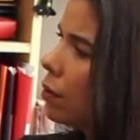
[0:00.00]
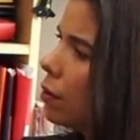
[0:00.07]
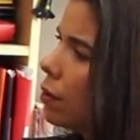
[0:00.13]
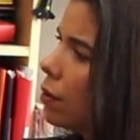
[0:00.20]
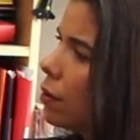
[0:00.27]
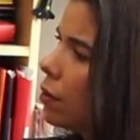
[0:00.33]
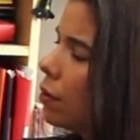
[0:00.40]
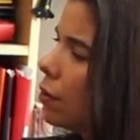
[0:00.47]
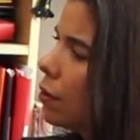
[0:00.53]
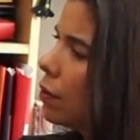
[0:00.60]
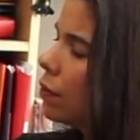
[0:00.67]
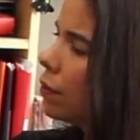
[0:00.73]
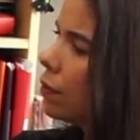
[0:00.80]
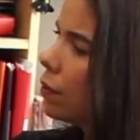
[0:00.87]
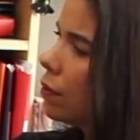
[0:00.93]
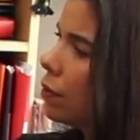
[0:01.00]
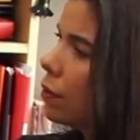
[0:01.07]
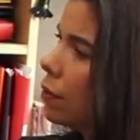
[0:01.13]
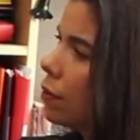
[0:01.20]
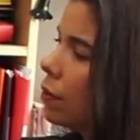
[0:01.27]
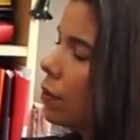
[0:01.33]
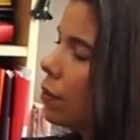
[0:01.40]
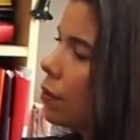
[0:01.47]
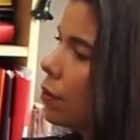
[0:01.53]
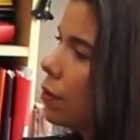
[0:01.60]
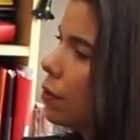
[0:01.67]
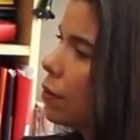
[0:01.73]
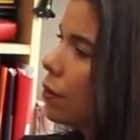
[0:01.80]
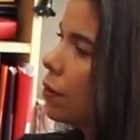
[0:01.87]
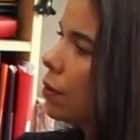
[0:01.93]

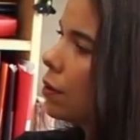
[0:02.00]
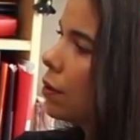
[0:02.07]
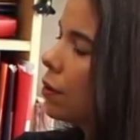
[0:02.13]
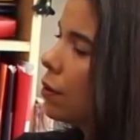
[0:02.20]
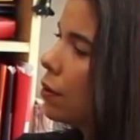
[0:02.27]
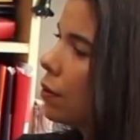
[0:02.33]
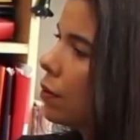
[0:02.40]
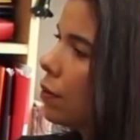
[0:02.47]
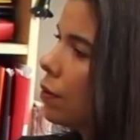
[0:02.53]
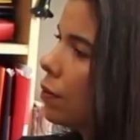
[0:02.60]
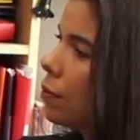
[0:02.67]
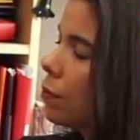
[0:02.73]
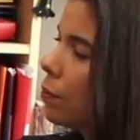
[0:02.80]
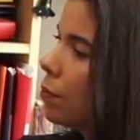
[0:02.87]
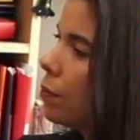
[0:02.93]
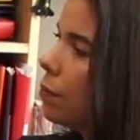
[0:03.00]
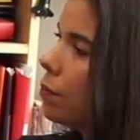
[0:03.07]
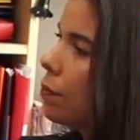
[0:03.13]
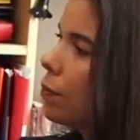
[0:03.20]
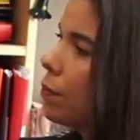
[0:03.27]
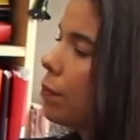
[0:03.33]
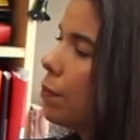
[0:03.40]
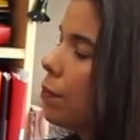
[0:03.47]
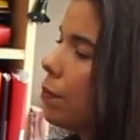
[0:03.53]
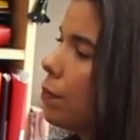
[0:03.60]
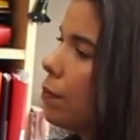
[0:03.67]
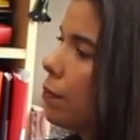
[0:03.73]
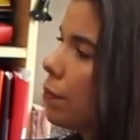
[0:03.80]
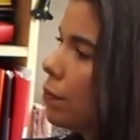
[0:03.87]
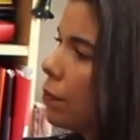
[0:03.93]

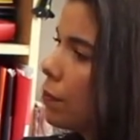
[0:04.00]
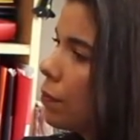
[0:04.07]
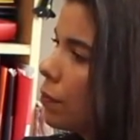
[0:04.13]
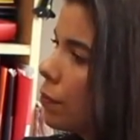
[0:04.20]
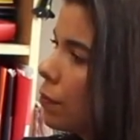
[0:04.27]
No words are spoken by the person on screen.